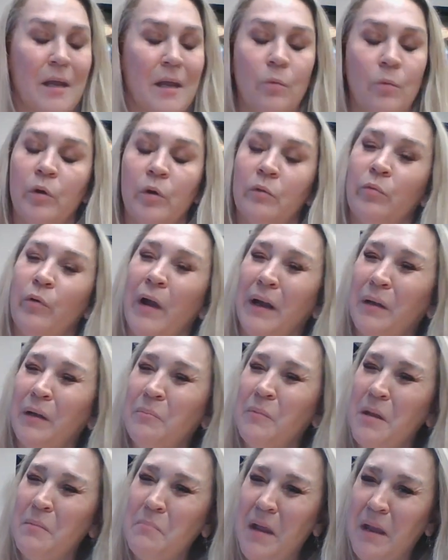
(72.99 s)
I would
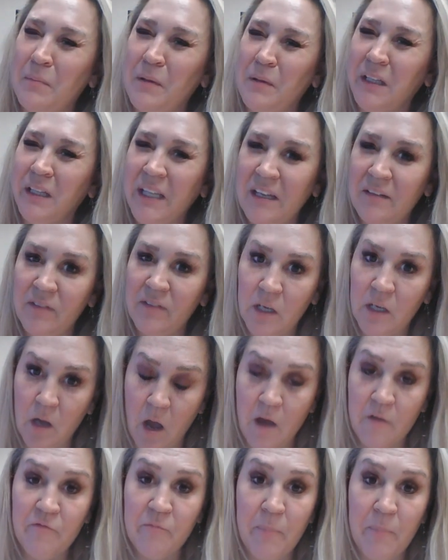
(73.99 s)
recommend maybe leaving
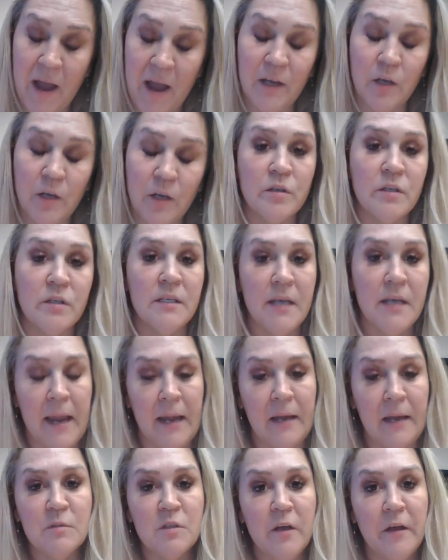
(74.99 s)
off buyers'
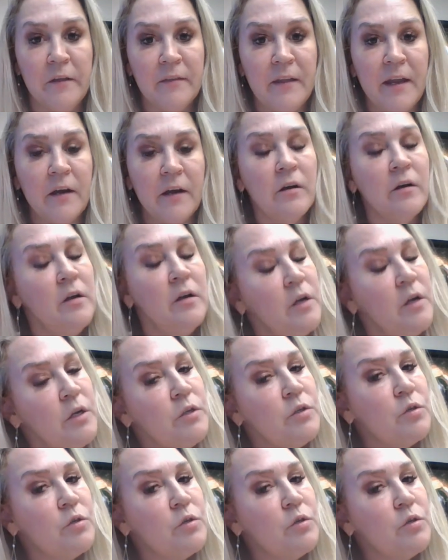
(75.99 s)
names on there